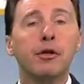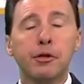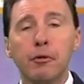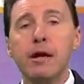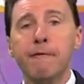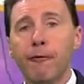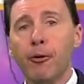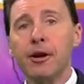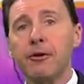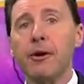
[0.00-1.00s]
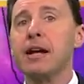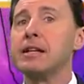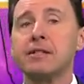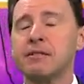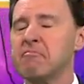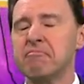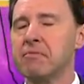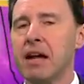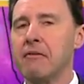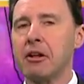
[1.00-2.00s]
thirty-four degrees.
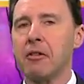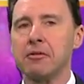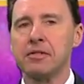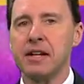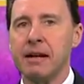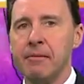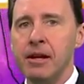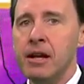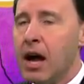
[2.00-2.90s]
Not even close today.